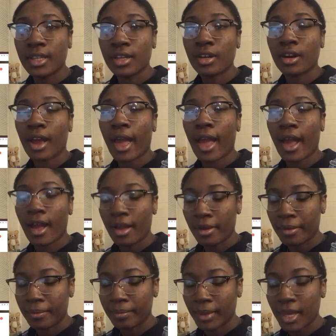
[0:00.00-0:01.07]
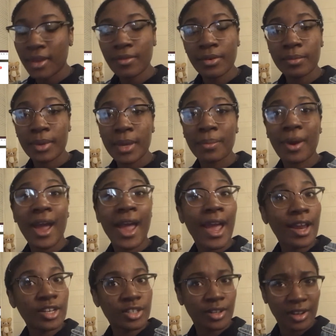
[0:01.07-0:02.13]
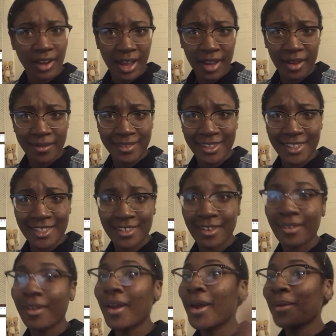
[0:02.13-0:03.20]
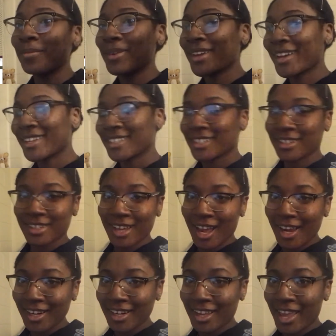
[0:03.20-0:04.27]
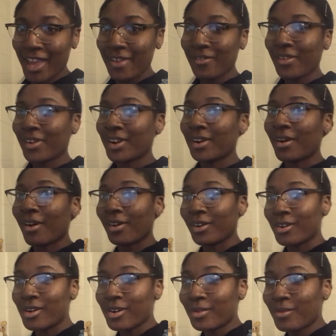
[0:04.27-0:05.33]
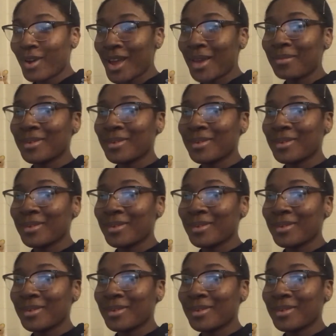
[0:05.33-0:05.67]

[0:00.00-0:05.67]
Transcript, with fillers: The um, evil people I actually like on this one because they're kind of evil in a good way,